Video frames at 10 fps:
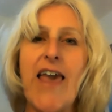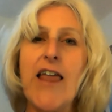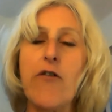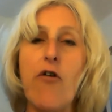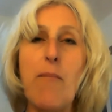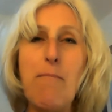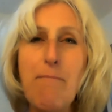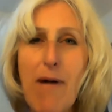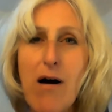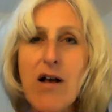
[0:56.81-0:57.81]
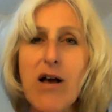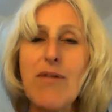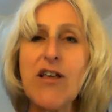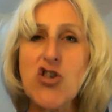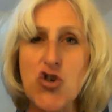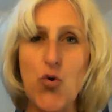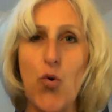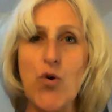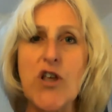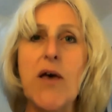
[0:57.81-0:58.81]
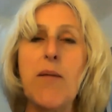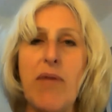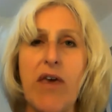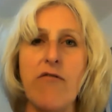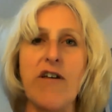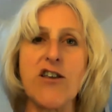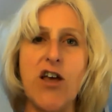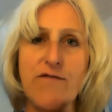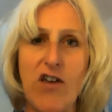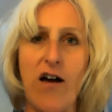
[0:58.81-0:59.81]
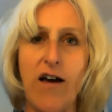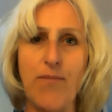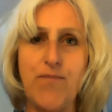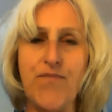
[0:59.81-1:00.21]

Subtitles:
in a remarkably short period of time.